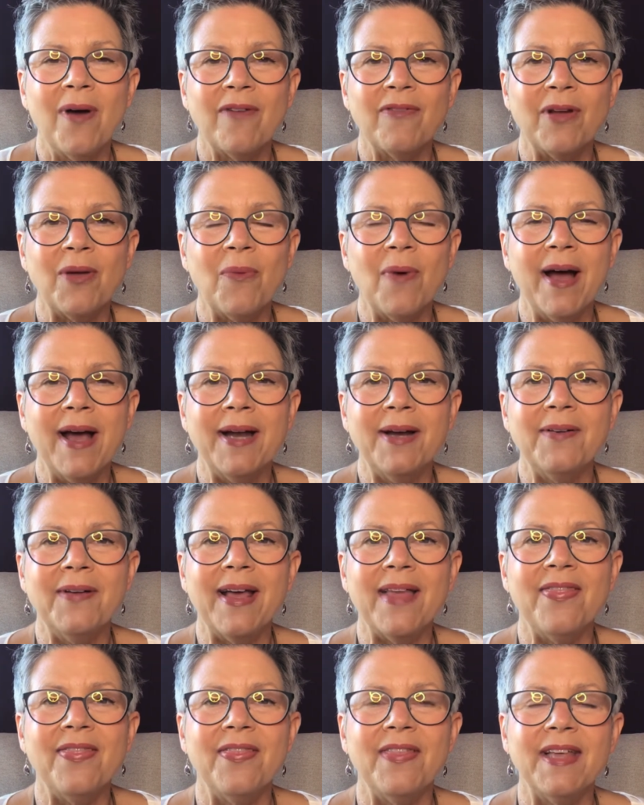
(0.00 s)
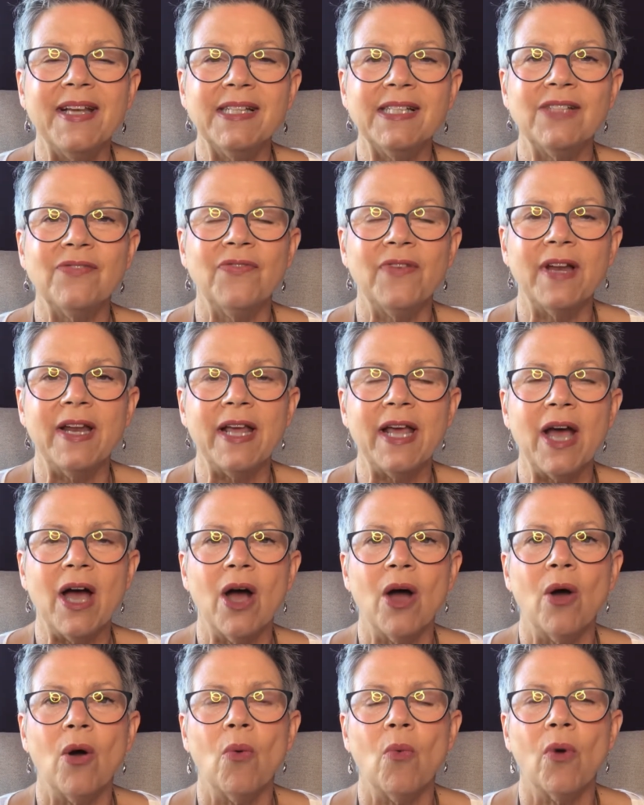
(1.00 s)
everyone. In this video,